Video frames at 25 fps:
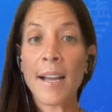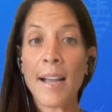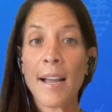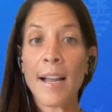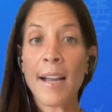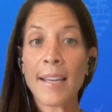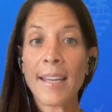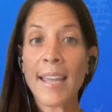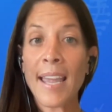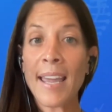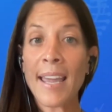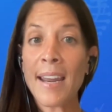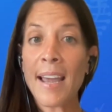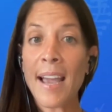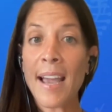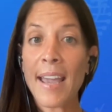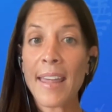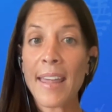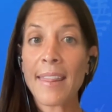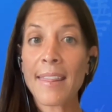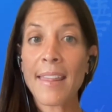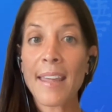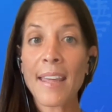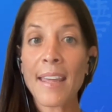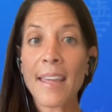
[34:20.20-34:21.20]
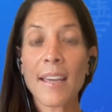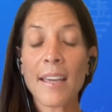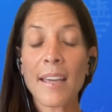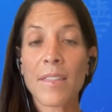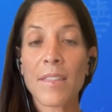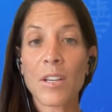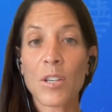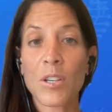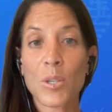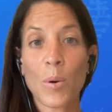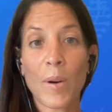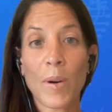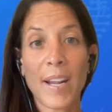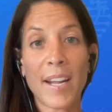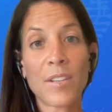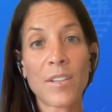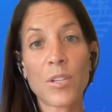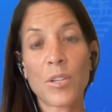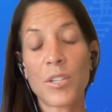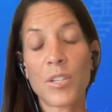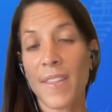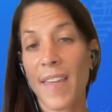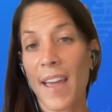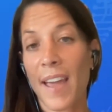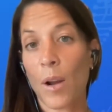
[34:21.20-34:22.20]
again, I think the short
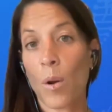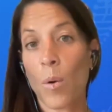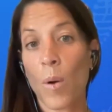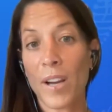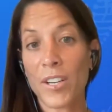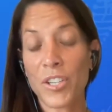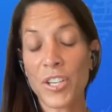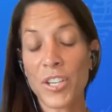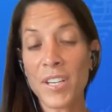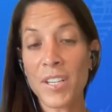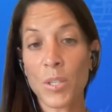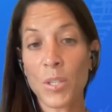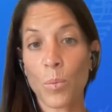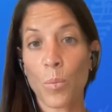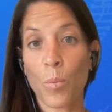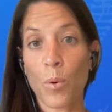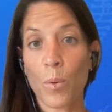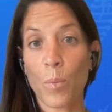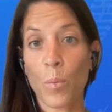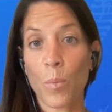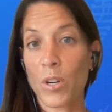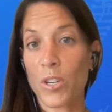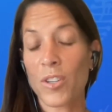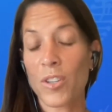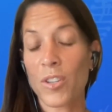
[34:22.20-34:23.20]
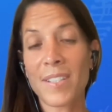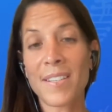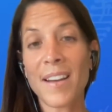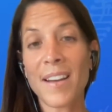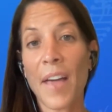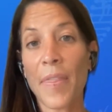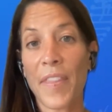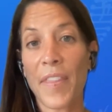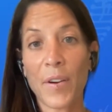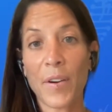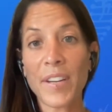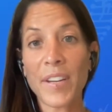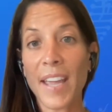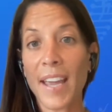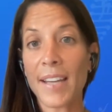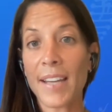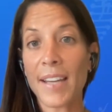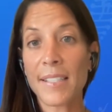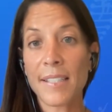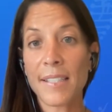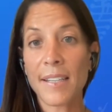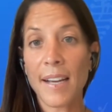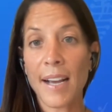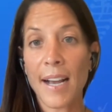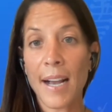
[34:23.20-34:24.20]
answer to that question is we're just not there
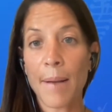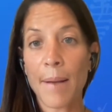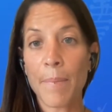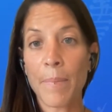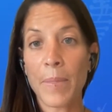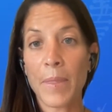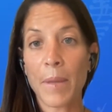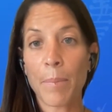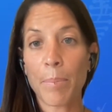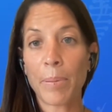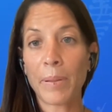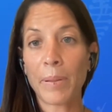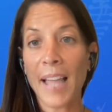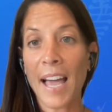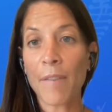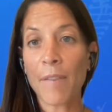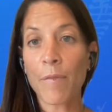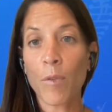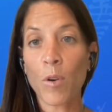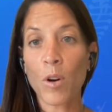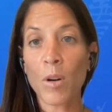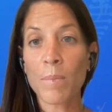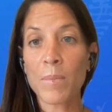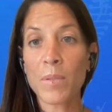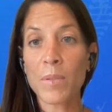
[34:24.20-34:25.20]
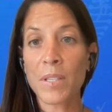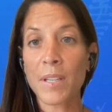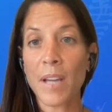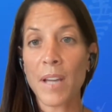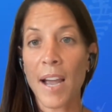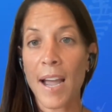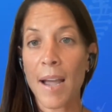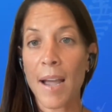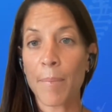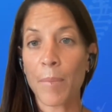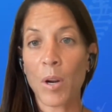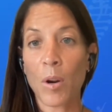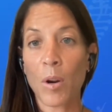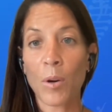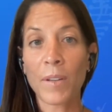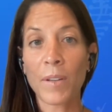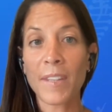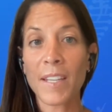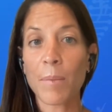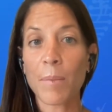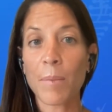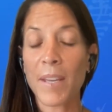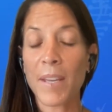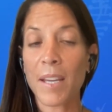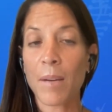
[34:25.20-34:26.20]
yet. The platforms
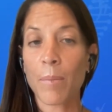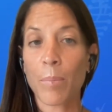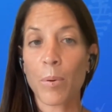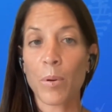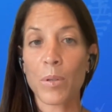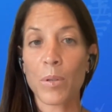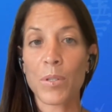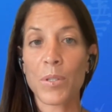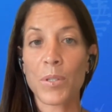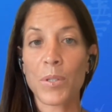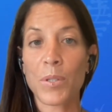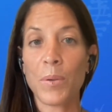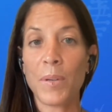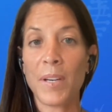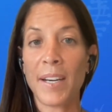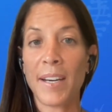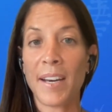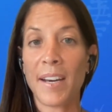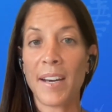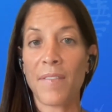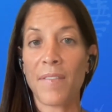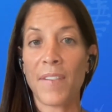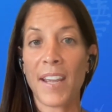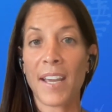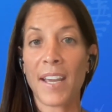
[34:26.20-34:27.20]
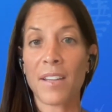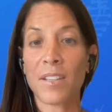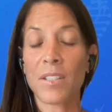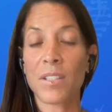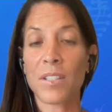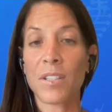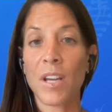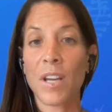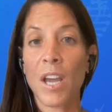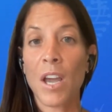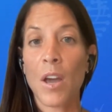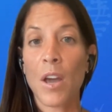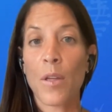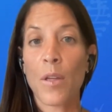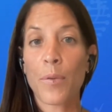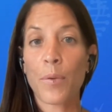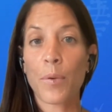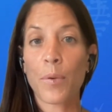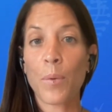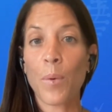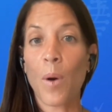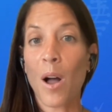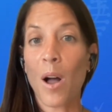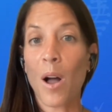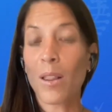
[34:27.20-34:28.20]
currently being pursued and advanced
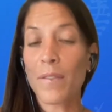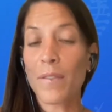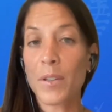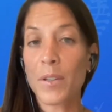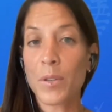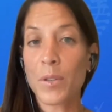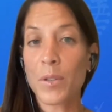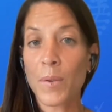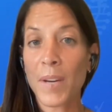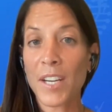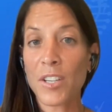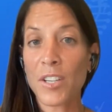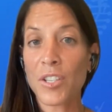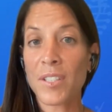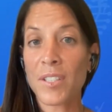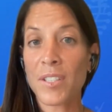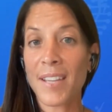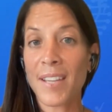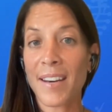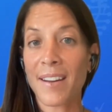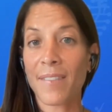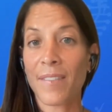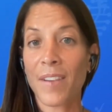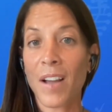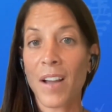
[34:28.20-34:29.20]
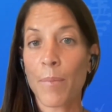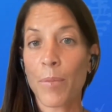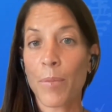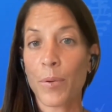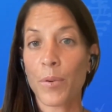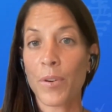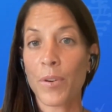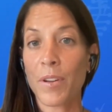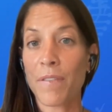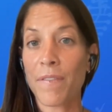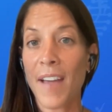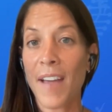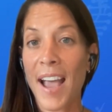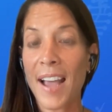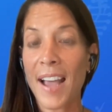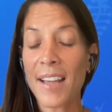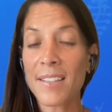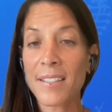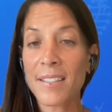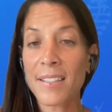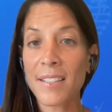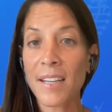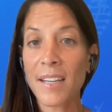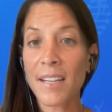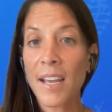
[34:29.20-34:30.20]
through all of the donations that have come through to
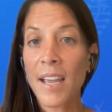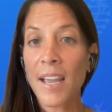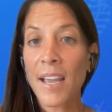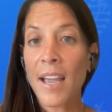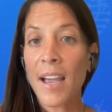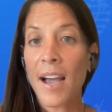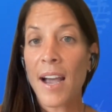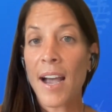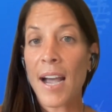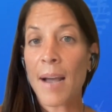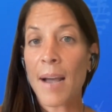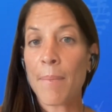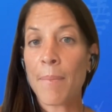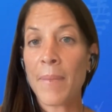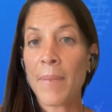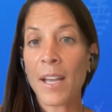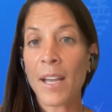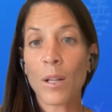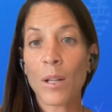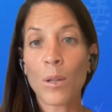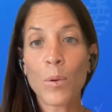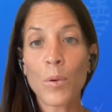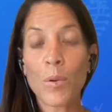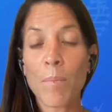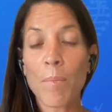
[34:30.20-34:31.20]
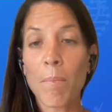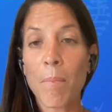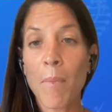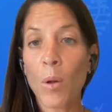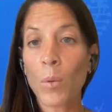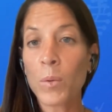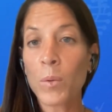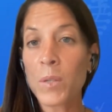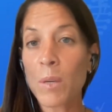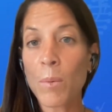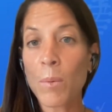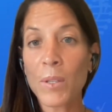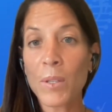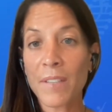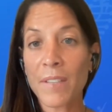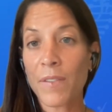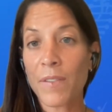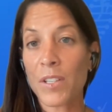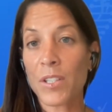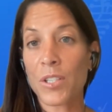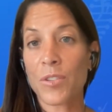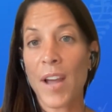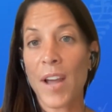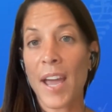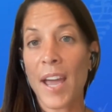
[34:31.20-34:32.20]
FAST include multiple
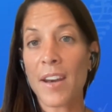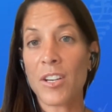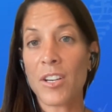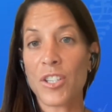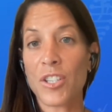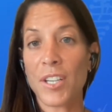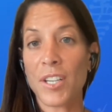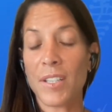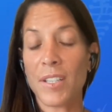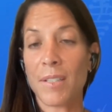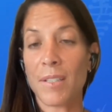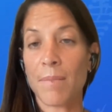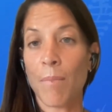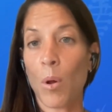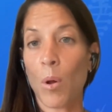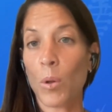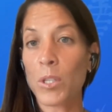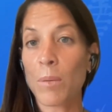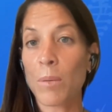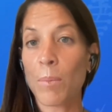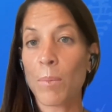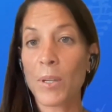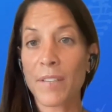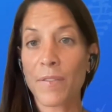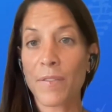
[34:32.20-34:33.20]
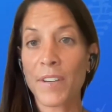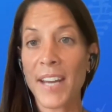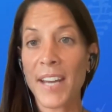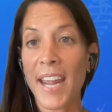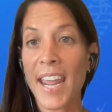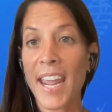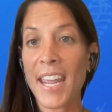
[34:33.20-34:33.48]
different strategies, multiple different